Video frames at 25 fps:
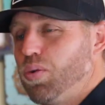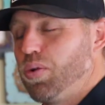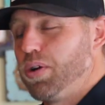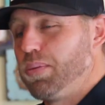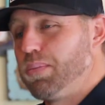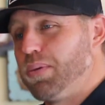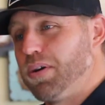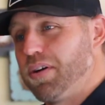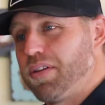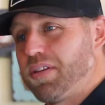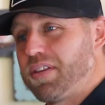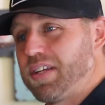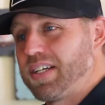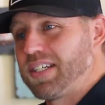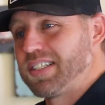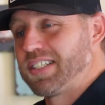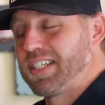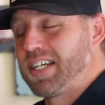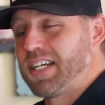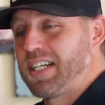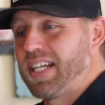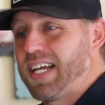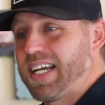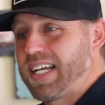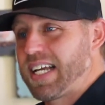we put things in
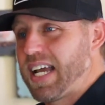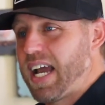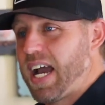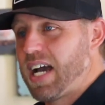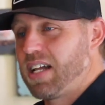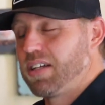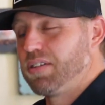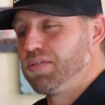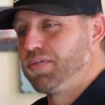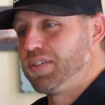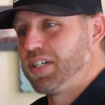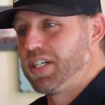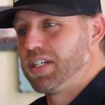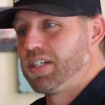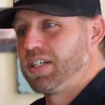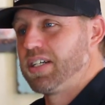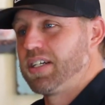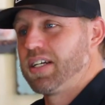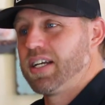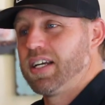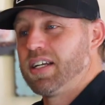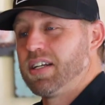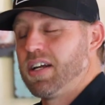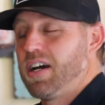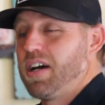it like aloe
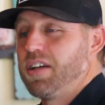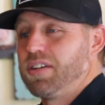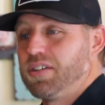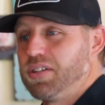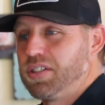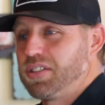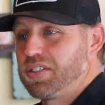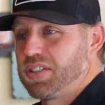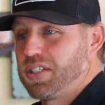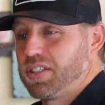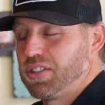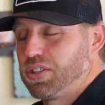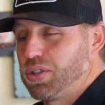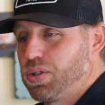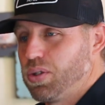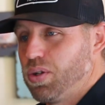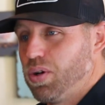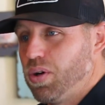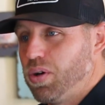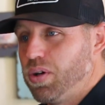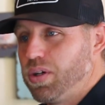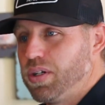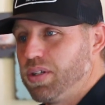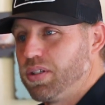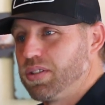vera and other essential
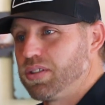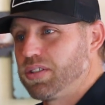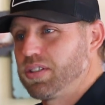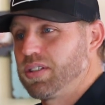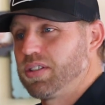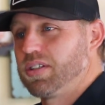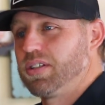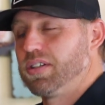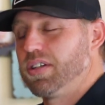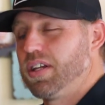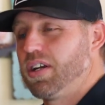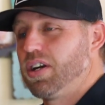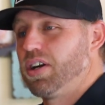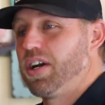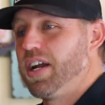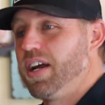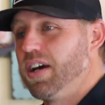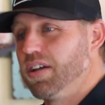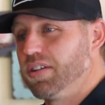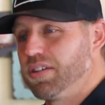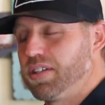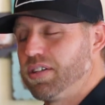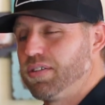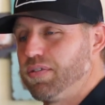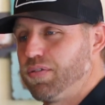oils that are
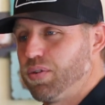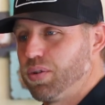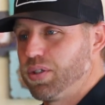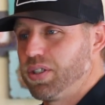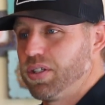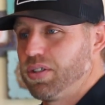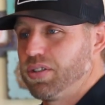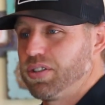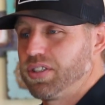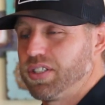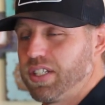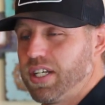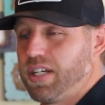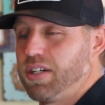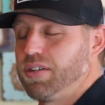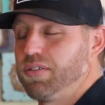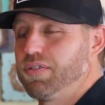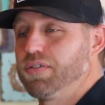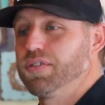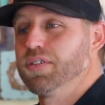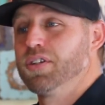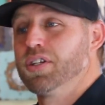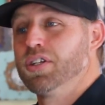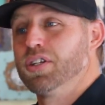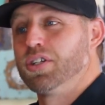healthy for
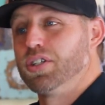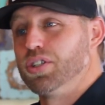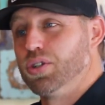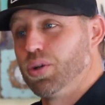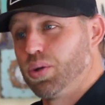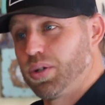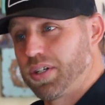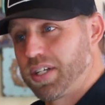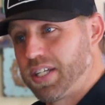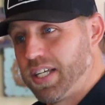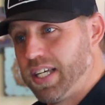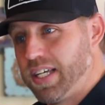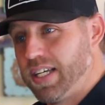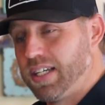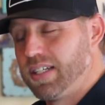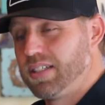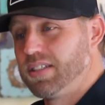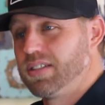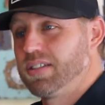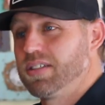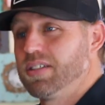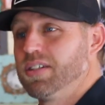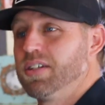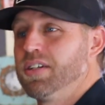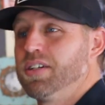yourself, your
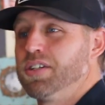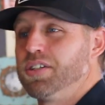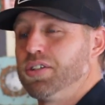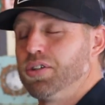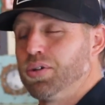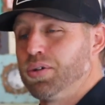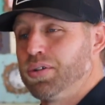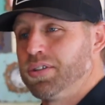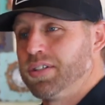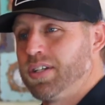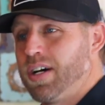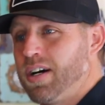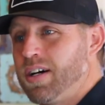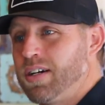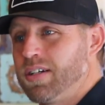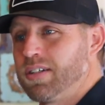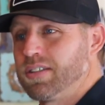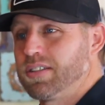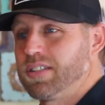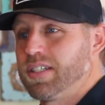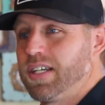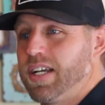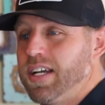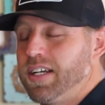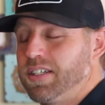kids, your
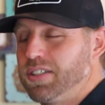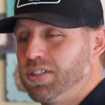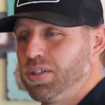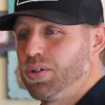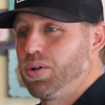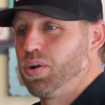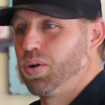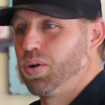dogs, and your